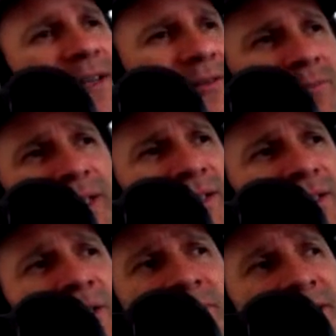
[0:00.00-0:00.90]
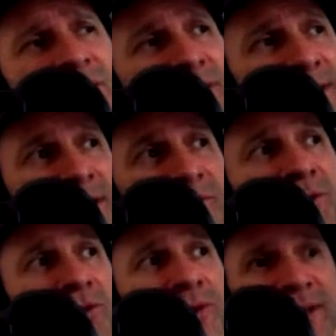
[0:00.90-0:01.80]
I was making a ton of money just selling
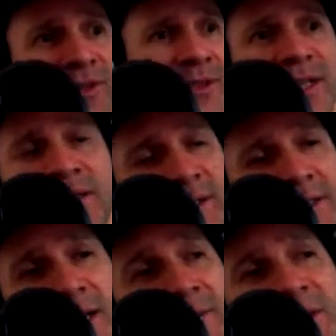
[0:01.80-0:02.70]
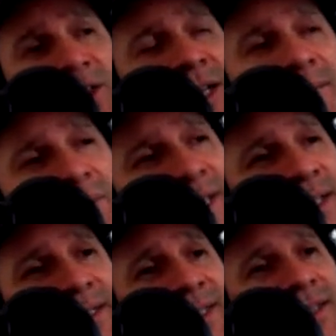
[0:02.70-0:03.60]
photographs mm-hmm. and taking assignment jobs, and
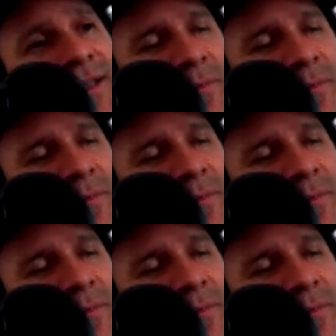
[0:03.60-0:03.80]
that's it.